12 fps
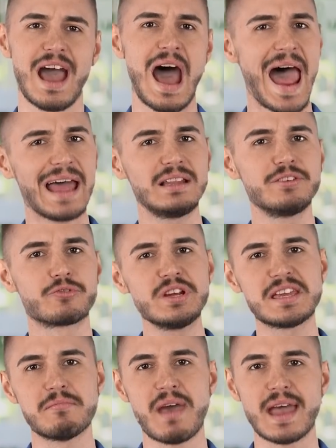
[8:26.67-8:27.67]
highly
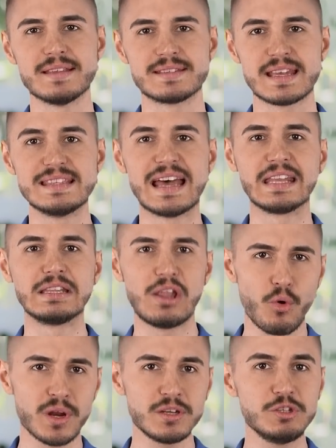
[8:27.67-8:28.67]
recommend
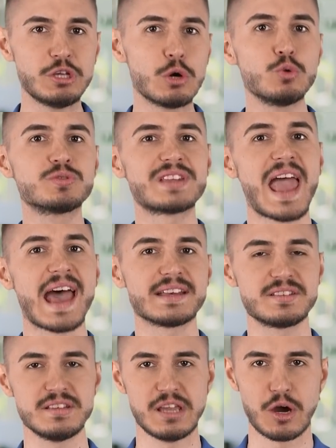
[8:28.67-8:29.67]
downloading Yoast
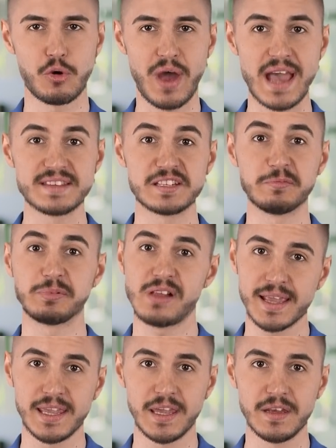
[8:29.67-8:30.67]
SEO as a
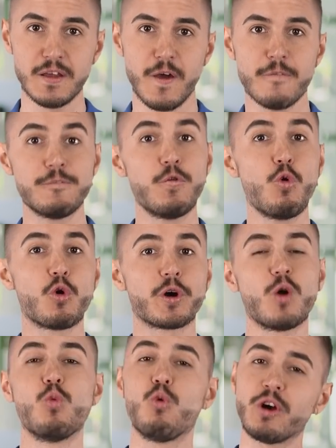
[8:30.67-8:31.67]
plugin for
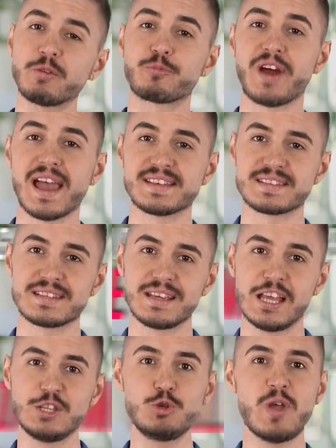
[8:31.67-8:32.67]
WordPress
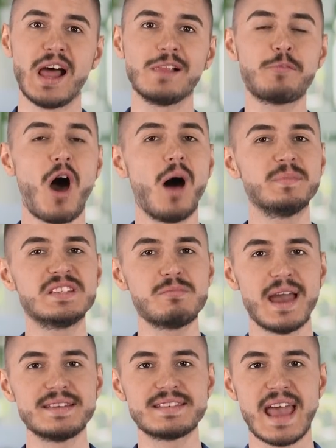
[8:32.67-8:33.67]
to help
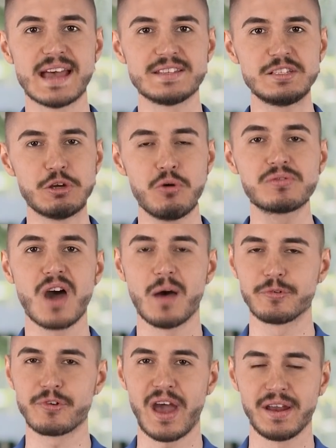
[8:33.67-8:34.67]
optimize SEO
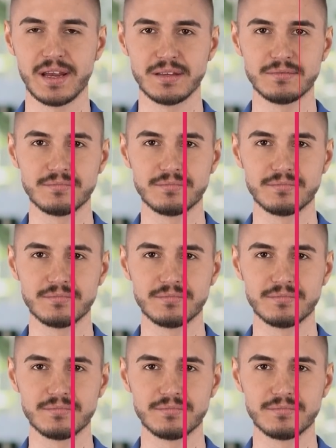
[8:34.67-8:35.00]
copywriting.